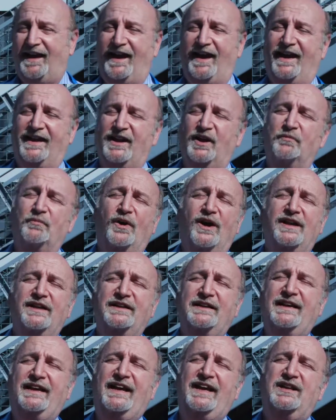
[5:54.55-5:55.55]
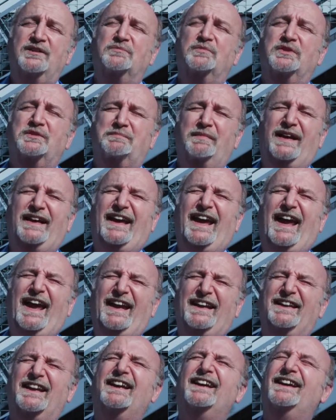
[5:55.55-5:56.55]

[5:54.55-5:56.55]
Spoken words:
And I wanted to hit him with my cane.